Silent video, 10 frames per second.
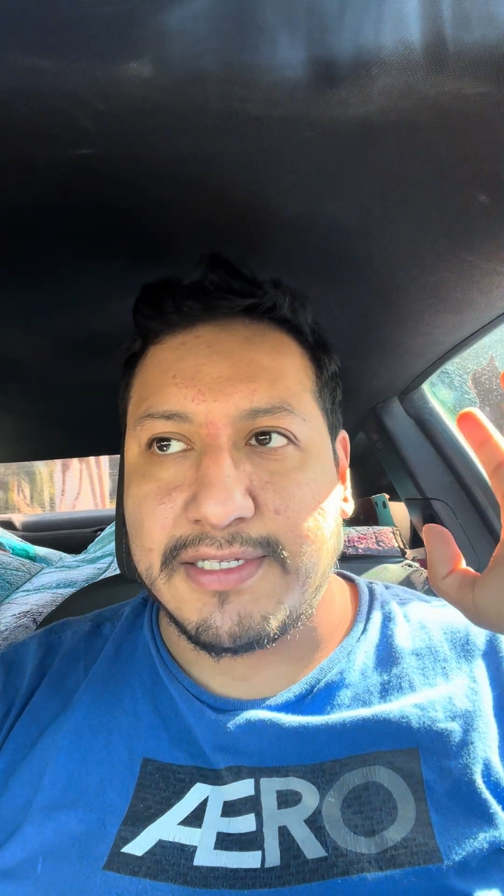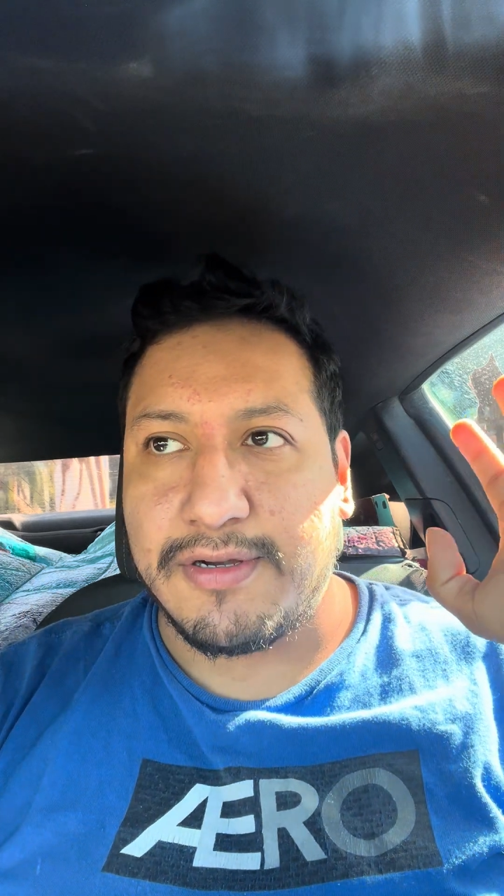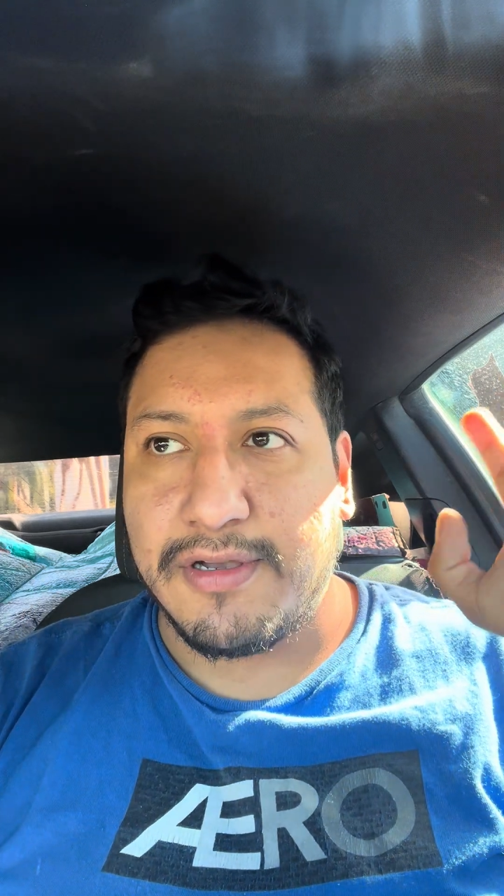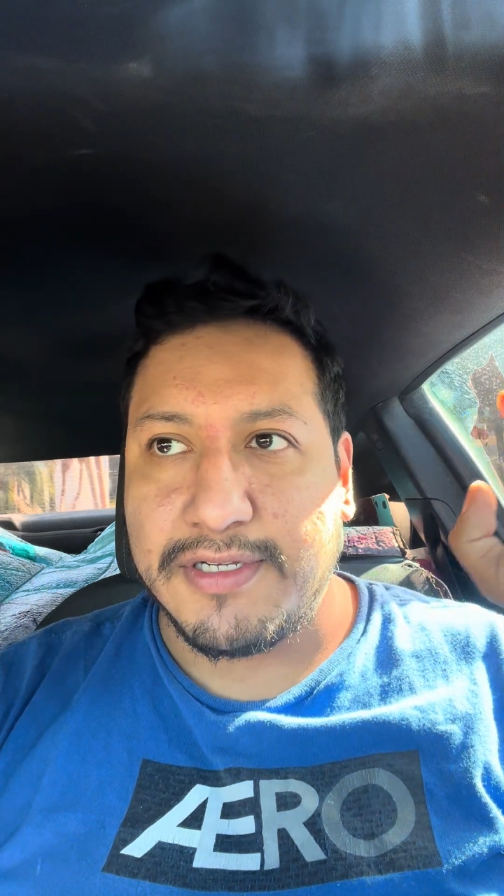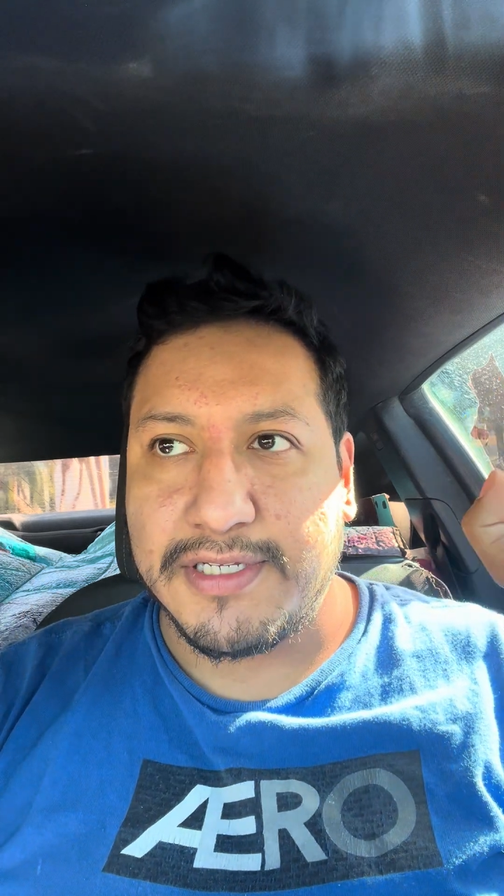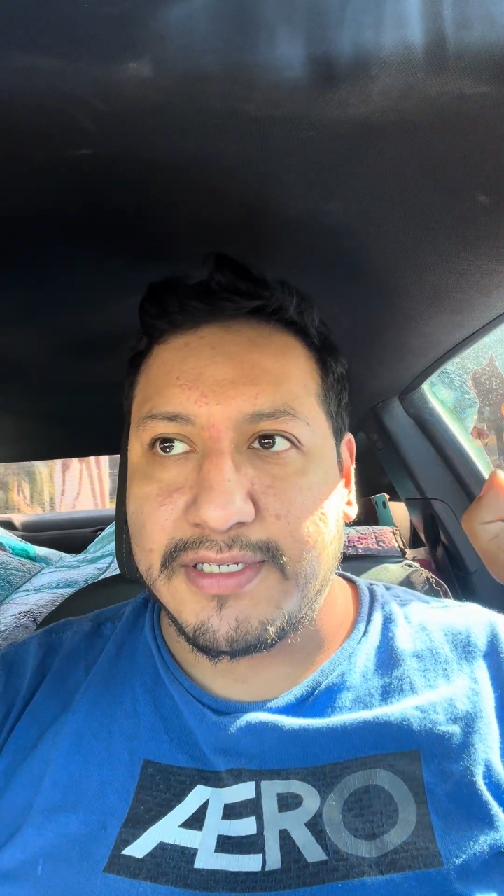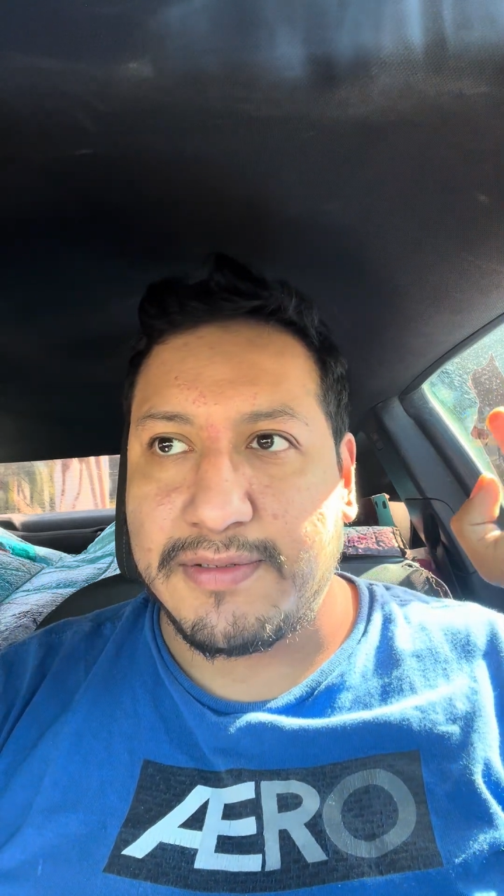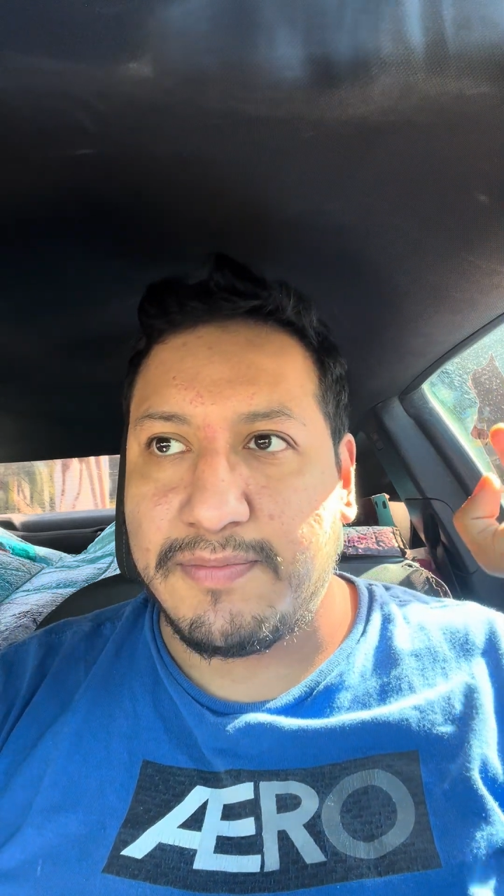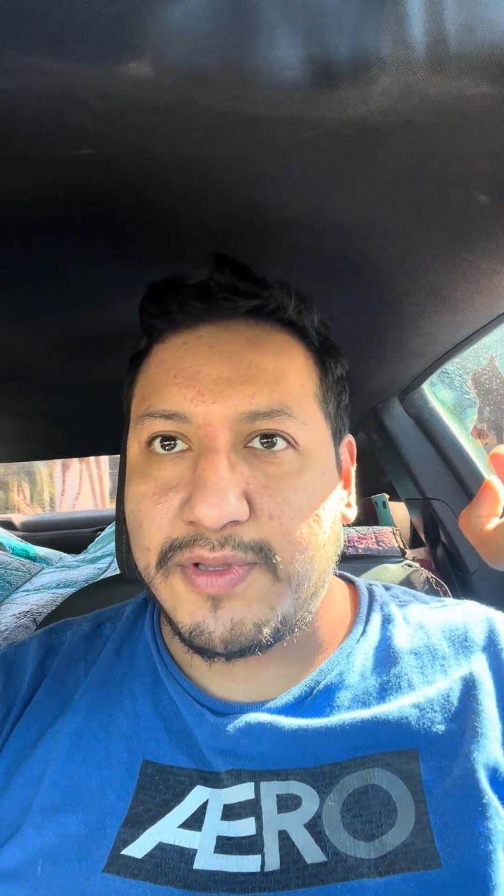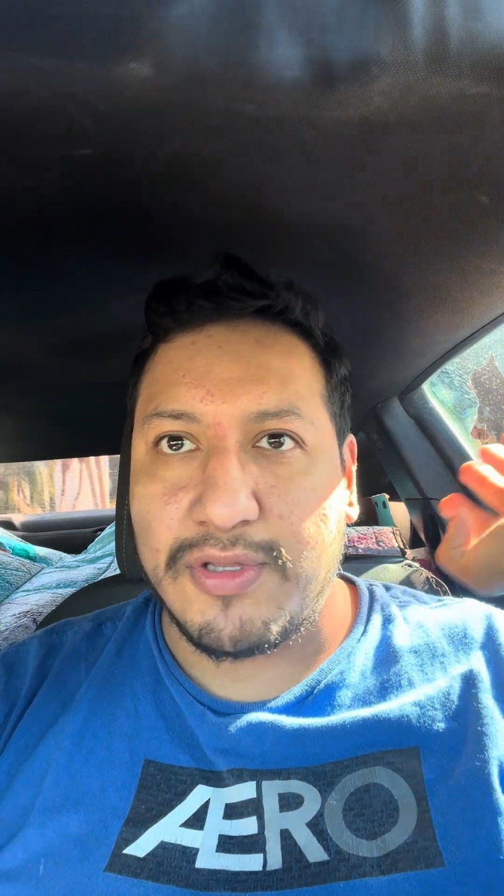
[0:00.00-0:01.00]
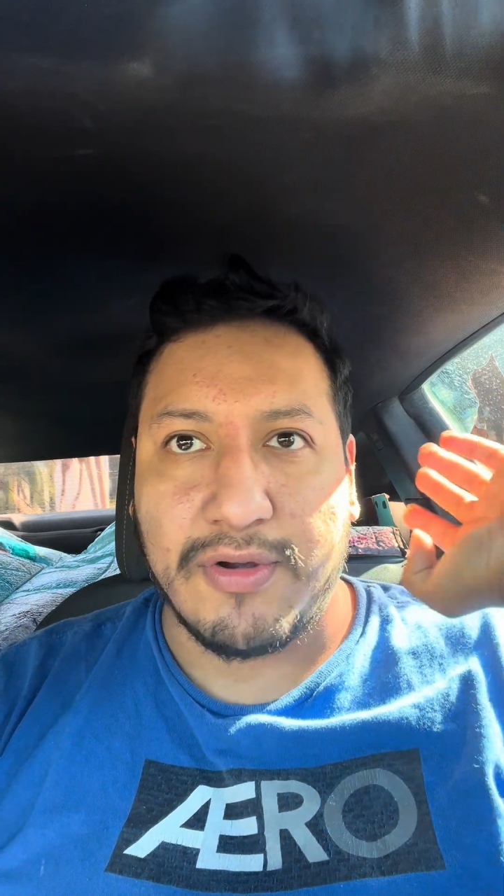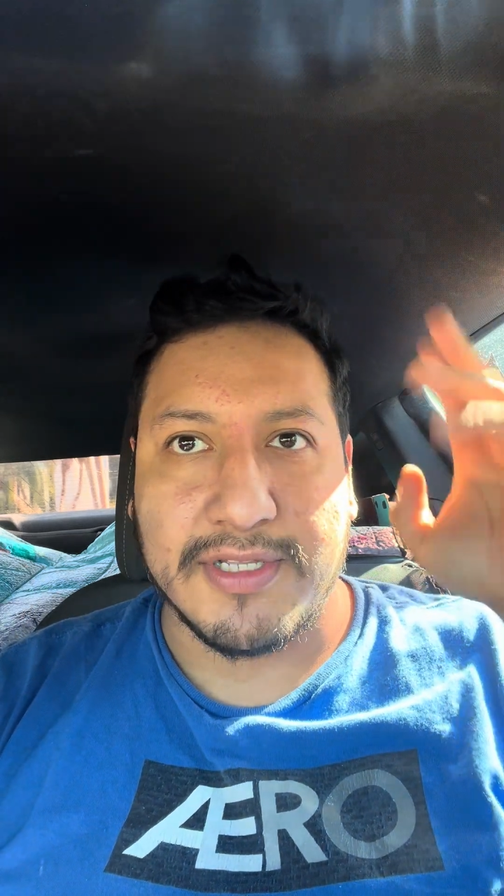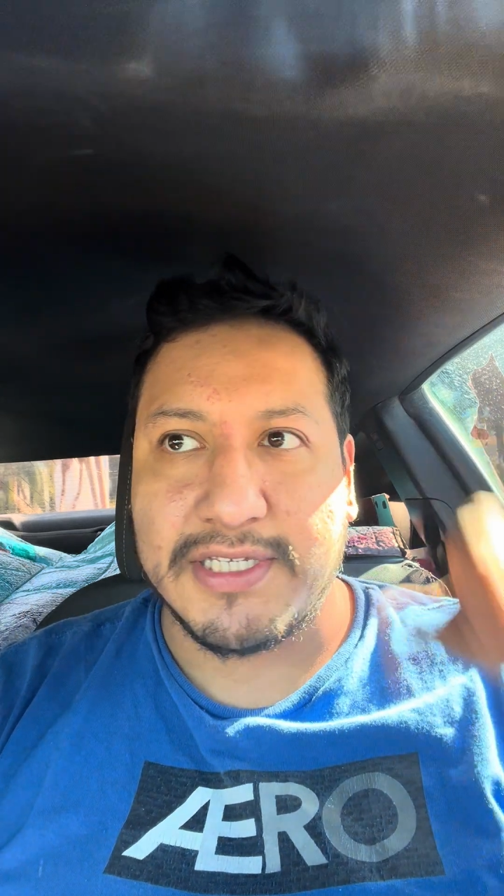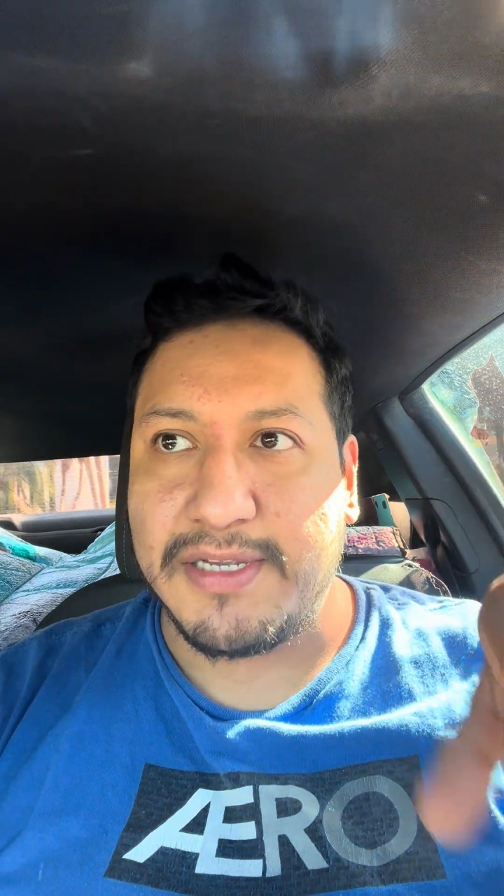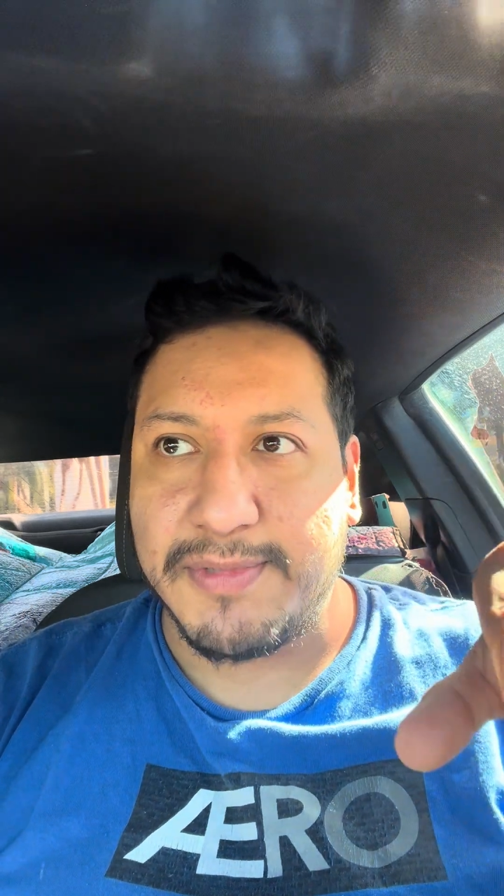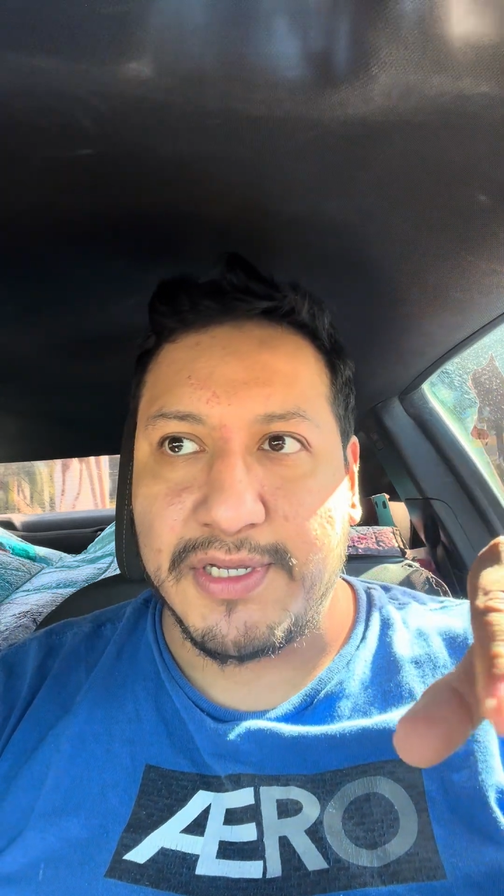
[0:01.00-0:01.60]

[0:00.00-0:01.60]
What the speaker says: They're all just throwing the same